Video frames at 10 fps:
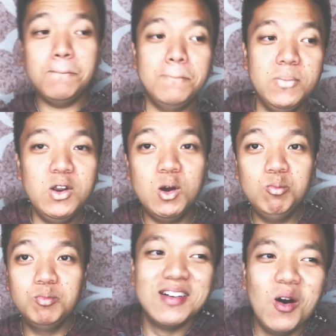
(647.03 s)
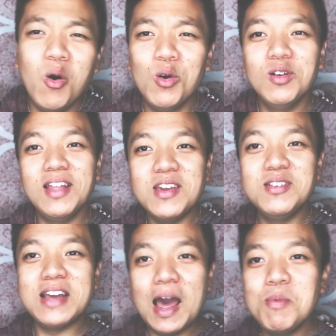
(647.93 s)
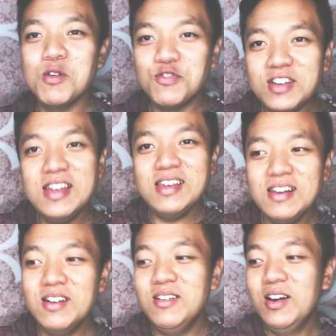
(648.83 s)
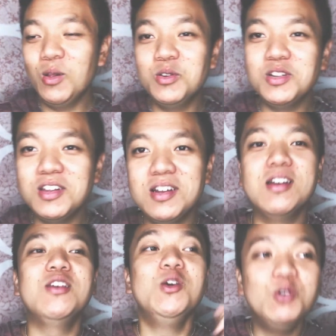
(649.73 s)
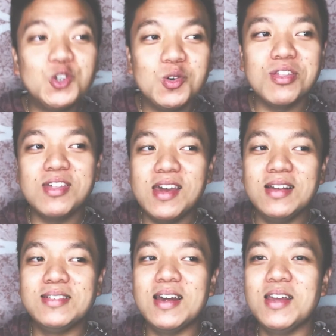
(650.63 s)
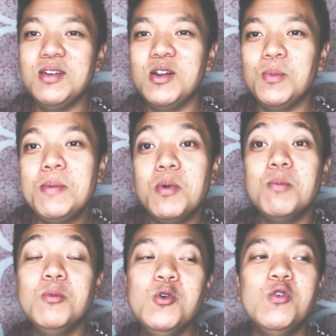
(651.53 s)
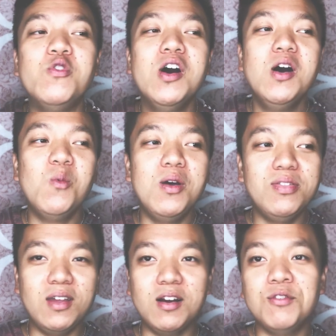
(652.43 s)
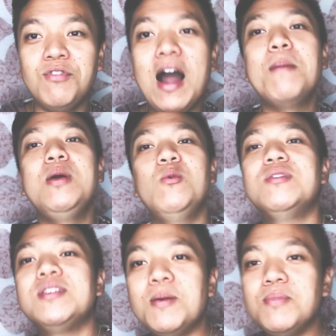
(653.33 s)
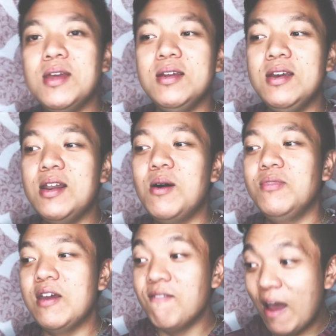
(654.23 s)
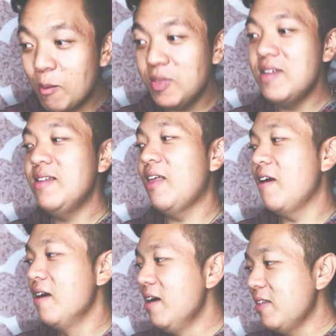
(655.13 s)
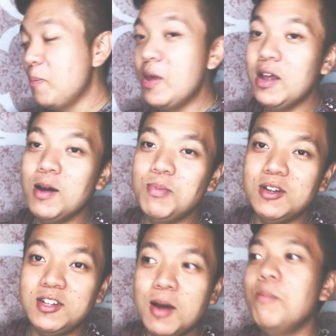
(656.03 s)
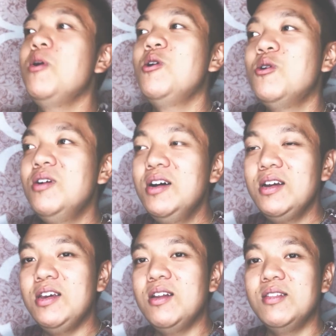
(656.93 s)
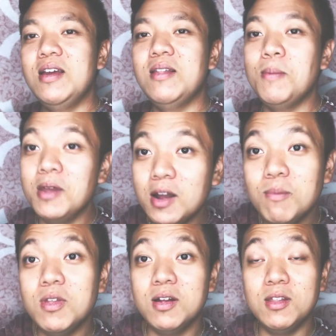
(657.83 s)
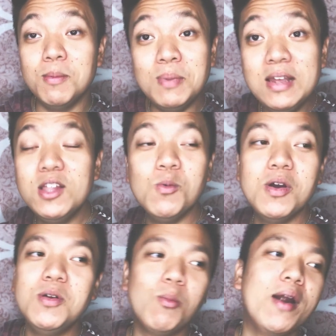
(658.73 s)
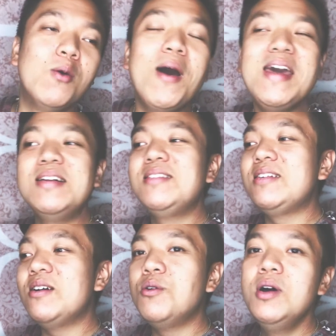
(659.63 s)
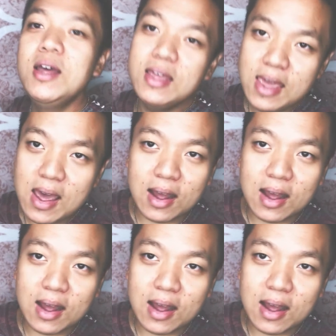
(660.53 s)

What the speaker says: you know, or like you tap your feet, you know, those are the usual things that, you know, people move when they're vibing with something, you know, and they vibe with it, they pick up the tempo, you know, they pick up the beat, the rhythm right away. And so yeah,